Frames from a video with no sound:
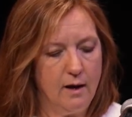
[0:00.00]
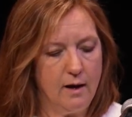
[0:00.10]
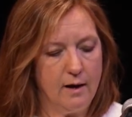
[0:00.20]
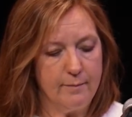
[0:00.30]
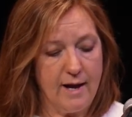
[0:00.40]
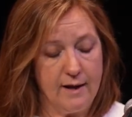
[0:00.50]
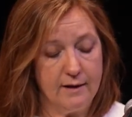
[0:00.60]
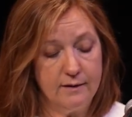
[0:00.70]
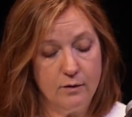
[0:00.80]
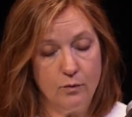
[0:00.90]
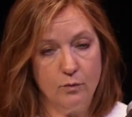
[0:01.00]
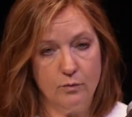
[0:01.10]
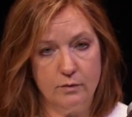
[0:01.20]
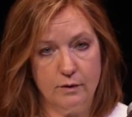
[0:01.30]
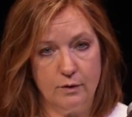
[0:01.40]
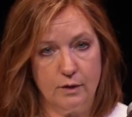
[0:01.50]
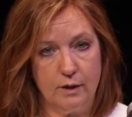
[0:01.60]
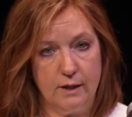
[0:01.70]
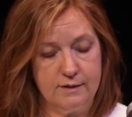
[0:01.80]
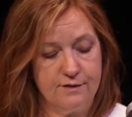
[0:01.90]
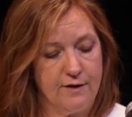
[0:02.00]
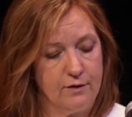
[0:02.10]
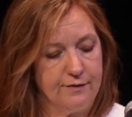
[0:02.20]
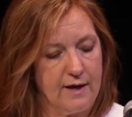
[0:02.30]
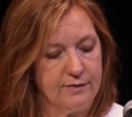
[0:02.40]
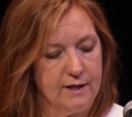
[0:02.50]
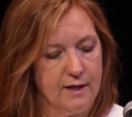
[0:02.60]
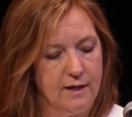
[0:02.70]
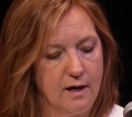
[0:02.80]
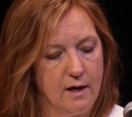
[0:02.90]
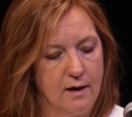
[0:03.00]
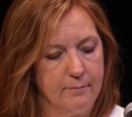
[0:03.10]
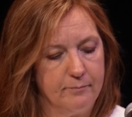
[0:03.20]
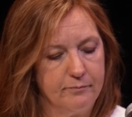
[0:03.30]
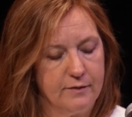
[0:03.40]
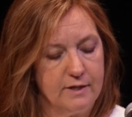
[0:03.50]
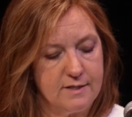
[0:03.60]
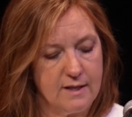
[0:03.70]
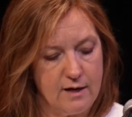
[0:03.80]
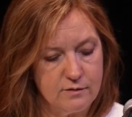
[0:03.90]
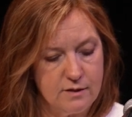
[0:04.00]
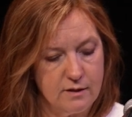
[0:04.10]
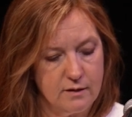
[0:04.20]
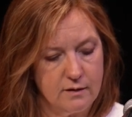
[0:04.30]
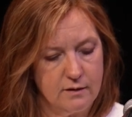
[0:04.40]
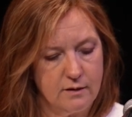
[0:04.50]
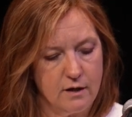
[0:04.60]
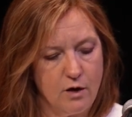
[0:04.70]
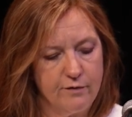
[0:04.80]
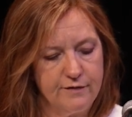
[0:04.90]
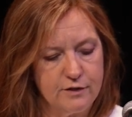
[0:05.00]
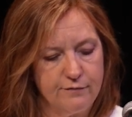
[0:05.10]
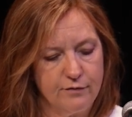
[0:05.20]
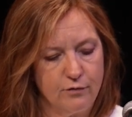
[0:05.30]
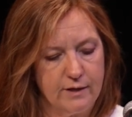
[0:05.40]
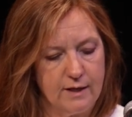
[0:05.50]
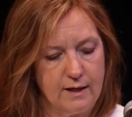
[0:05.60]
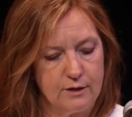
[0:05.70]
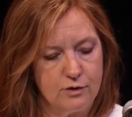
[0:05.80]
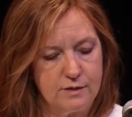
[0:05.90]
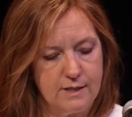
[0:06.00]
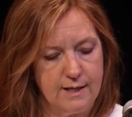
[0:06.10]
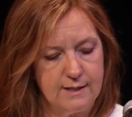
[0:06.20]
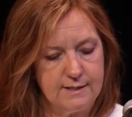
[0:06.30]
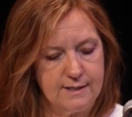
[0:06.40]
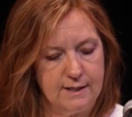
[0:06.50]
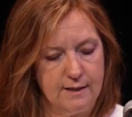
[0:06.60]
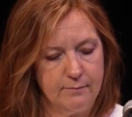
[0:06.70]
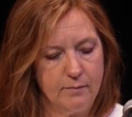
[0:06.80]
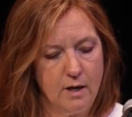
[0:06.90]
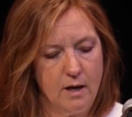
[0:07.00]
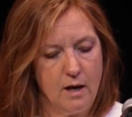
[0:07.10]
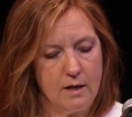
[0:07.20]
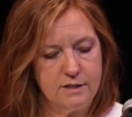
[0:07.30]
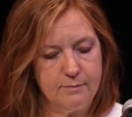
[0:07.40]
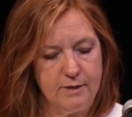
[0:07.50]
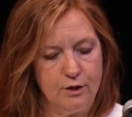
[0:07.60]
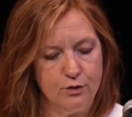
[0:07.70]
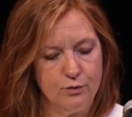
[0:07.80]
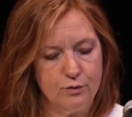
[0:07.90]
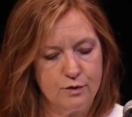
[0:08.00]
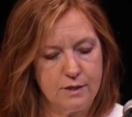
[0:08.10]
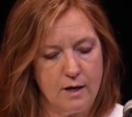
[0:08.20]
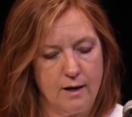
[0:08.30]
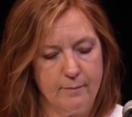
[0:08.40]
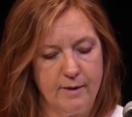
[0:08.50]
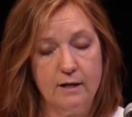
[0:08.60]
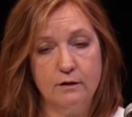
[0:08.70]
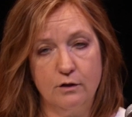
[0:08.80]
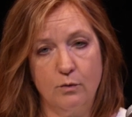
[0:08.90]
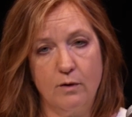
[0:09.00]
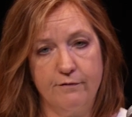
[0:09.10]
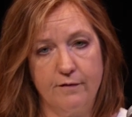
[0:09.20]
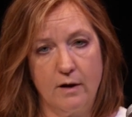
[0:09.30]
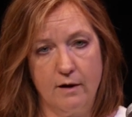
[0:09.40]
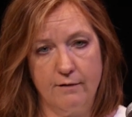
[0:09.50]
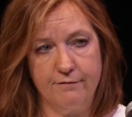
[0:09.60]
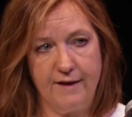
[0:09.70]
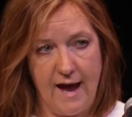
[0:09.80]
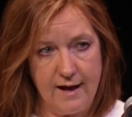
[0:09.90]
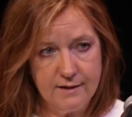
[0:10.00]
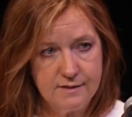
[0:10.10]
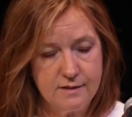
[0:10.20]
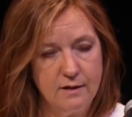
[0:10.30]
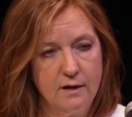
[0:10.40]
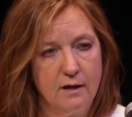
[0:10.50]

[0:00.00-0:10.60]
And it's felt that this allows a coefficient for grid electricity and steam to be used in lieu of gas